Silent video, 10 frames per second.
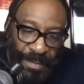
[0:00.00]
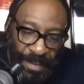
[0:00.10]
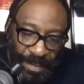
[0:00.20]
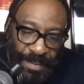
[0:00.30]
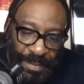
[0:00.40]

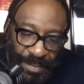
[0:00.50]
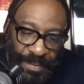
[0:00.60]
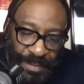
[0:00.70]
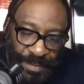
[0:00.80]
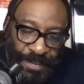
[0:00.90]

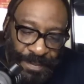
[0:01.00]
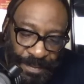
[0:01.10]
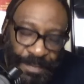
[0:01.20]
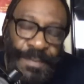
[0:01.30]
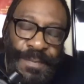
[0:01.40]

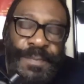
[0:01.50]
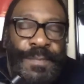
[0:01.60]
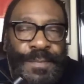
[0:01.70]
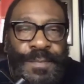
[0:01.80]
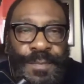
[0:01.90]

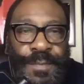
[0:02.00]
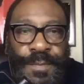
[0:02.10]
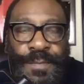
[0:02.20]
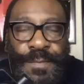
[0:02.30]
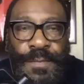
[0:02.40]

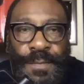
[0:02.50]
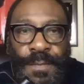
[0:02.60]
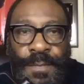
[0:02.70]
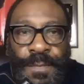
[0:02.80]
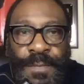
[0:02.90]

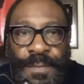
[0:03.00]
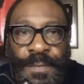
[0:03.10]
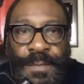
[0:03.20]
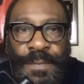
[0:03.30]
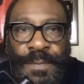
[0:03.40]

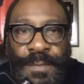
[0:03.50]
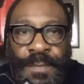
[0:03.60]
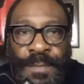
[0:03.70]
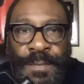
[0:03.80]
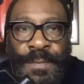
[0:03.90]

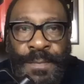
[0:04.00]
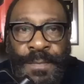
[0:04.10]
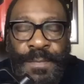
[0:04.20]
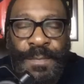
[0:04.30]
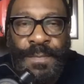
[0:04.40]

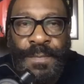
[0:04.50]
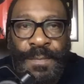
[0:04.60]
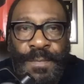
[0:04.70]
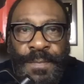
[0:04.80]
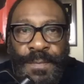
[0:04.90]

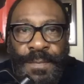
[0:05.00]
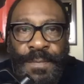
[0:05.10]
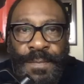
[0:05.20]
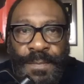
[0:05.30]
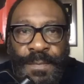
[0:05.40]

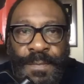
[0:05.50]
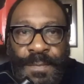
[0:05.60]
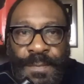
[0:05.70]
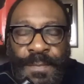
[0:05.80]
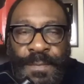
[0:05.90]

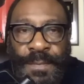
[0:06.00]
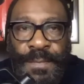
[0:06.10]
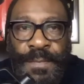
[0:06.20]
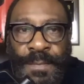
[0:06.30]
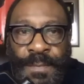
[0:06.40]

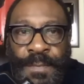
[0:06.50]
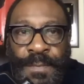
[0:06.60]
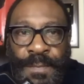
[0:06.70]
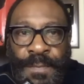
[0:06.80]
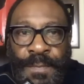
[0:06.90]

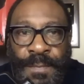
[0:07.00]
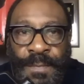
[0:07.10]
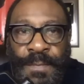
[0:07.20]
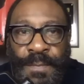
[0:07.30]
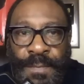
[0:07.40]
[no speech]